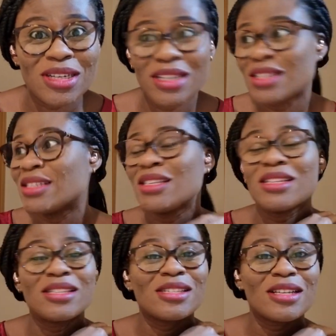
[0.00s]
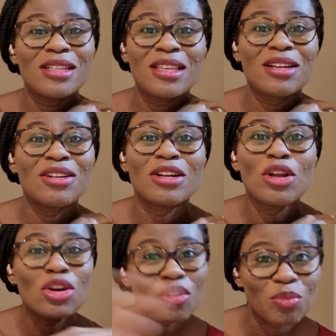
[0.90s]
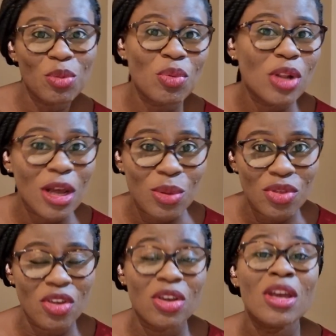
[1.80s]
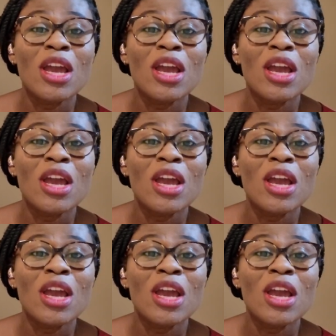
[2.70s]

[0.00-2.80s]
There are a lot of people out there